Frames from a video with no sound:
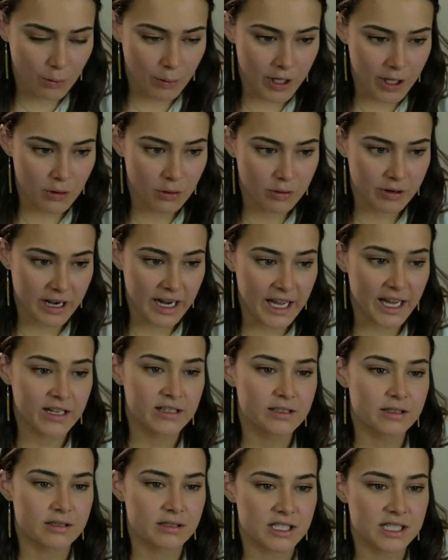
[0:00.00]
we all
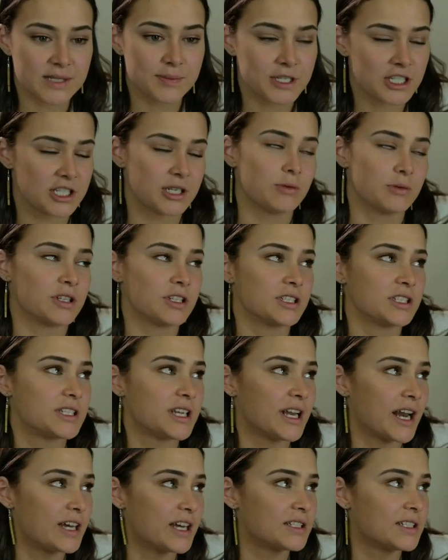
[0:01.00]
need, especially within
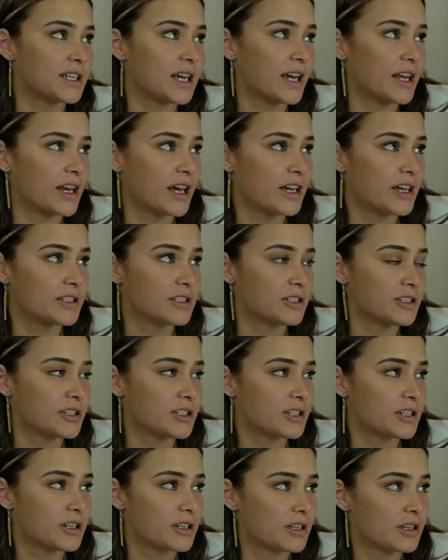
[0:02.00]
today's day and
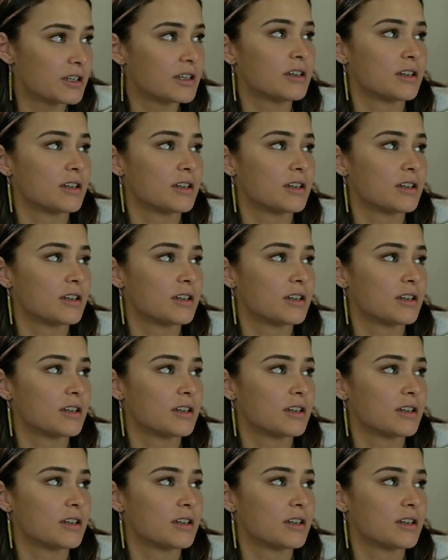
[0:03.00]
age.